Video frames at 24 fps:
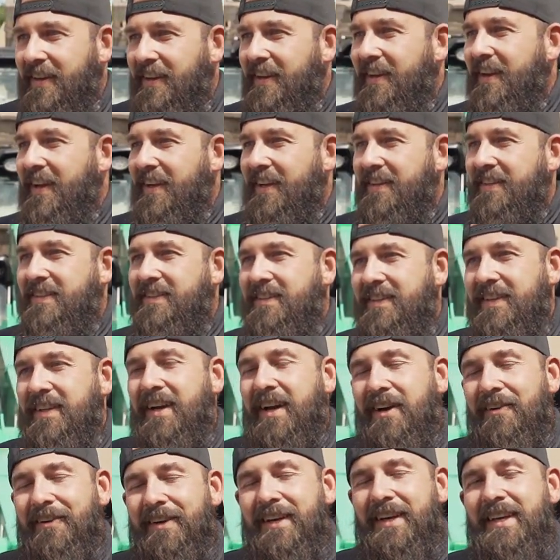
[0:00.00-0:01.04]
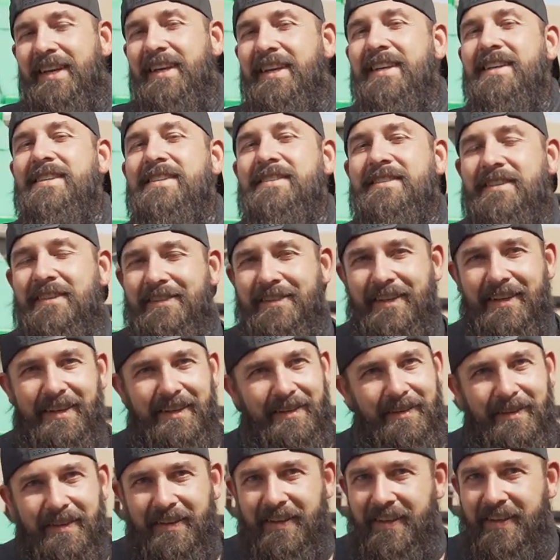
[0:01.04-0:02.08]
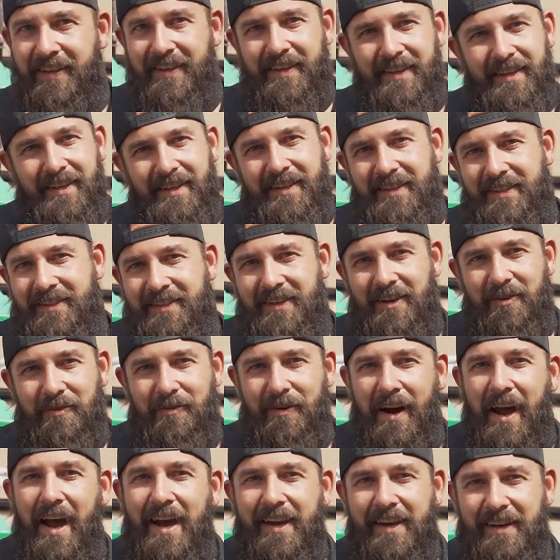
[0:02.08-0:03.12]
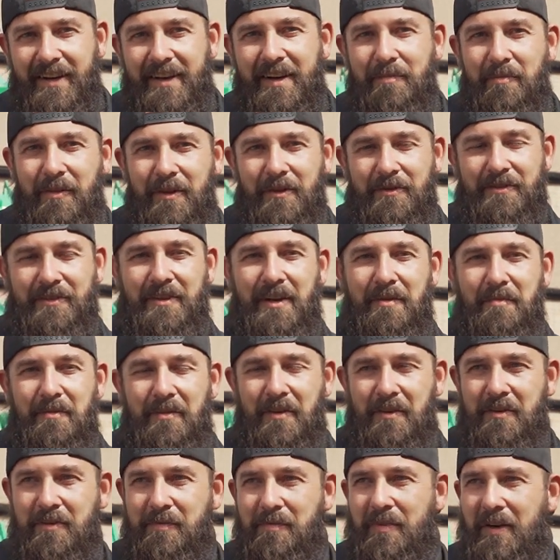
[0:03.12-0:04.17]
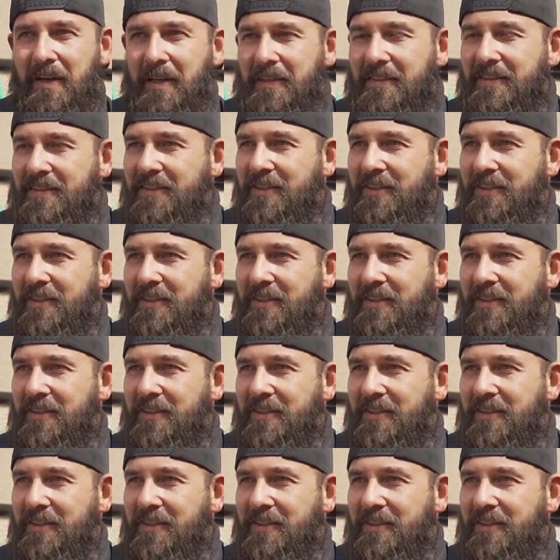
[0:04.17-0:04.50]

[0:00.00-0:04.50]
And I can see how it could easily start racking up those numbers, but